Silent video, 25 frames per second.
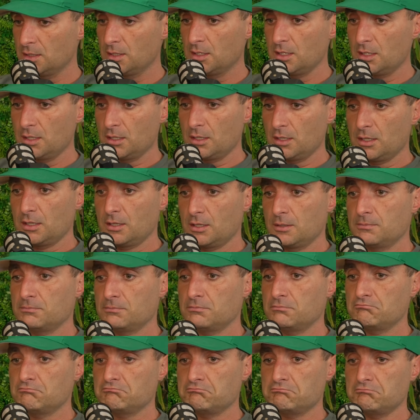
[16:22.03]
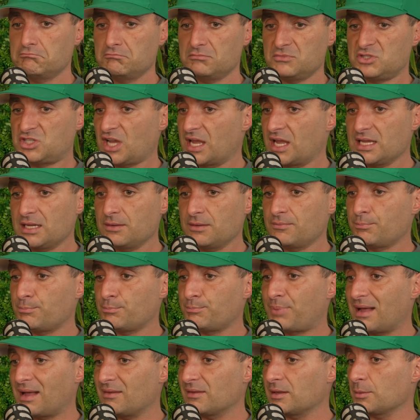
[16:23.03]
Yeah. Check your
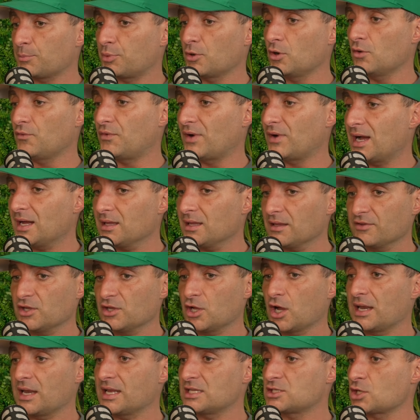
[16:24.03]
backlink profile. Have you got any